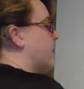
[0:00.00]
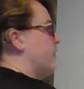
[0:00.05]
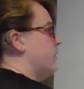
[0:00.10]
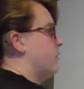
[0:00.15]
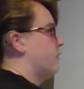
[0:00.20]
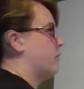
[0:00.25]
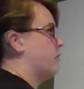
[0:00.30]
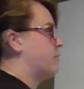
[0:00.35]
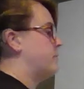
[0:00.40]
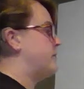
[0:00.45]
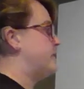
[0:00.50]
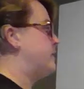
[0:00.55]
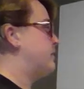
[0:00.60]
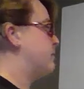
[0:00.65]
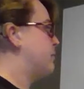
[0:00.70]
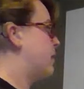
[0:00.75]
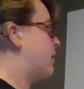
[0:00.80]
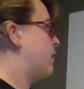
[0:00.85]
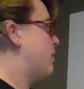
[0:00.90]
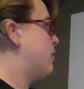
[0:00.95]
from
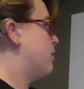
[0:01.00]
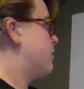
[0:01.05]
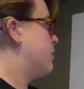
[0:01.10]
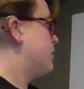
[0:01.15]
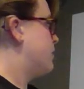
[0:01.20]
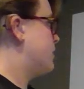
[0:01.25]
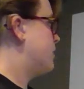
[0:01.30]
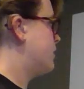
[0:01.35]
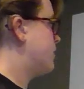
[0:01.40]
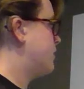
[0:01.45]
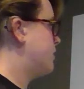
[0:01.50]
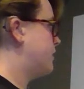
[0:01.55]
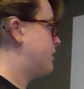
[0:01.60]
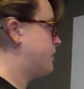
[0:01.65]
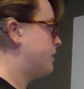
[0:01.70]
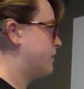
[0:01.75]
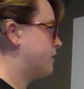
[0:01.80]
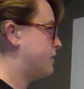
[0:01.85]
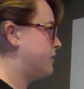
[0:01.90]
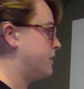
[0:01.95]
0
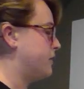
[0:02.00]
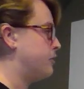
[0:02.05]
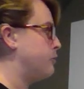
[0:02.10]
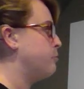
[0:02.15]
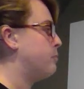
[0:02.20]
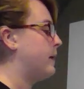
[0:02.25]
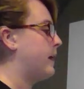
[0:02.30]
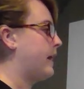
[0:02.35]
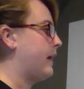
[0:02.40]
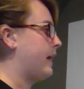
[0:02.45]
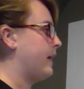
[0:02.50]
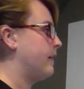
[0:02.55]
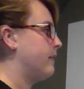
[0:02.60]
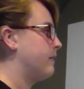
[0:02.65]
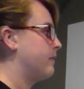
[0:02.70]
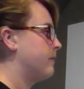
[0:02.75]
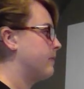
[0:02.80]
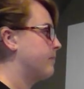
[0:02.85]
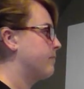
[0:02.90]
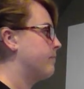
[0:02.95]
to 2 pi
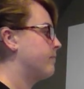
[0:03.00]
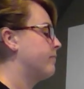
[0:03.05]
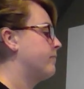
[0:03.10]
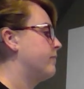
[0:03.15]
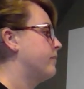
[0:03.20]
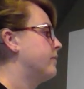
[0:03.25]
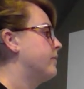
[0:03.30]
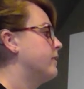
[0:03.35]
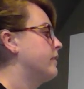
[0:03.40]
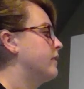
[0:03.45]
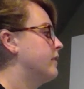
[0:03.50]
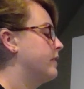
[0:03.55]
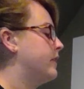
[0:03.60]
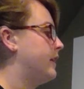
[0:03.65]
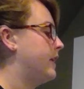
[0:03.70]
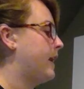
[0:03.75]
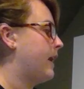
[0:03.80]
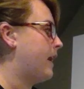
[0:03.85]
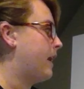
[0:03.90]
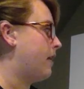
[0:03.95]

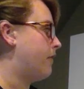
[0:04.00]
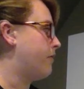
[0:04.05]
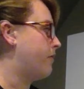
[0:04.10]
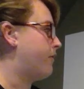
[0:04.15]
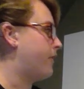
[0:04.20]
that have a